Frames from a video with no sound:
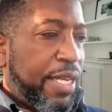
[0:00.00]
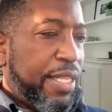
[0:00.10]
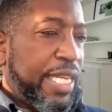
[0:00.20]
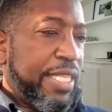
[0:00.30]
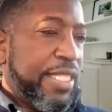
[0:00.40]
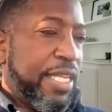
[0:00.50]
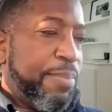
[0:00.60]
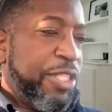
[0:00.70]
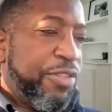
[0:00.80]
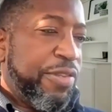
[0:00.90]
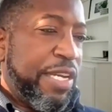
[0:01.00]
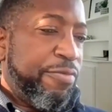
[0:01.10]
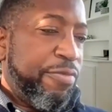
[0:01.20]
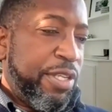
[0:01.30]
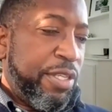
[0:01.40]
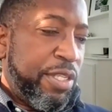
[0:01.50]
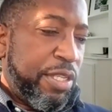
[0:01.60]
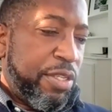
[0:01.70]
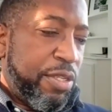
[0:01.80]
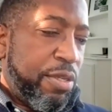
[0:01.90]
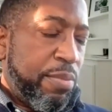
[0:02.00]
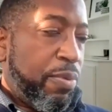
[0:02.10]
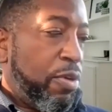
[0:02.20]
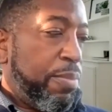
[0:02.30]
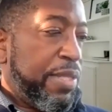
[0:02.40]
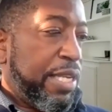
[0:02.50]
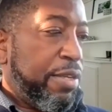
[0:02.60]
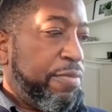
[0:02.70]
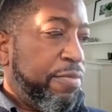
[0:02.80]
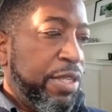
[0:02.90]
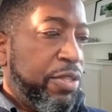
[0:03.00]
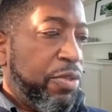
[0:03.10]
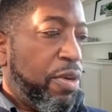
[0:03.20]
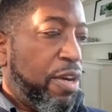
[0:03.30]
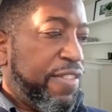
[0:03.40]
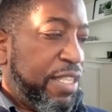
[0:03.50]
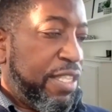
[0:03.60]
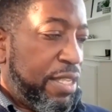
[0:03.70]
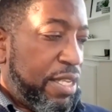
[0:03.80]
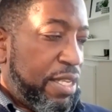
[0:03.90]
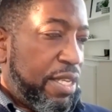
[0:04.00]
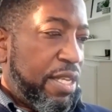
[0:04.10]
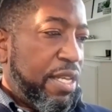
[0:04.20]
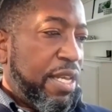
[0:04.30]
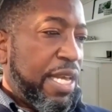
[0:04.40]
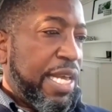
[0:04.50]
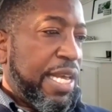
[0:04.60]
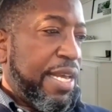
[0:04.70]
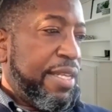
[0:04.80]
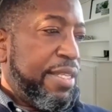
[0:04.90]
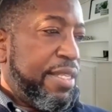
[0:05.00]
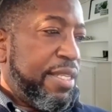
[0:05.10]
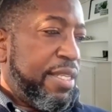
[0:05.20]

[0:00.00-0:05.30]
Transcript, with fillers: like I said, I'm gonna try and read poems I don't read too often. And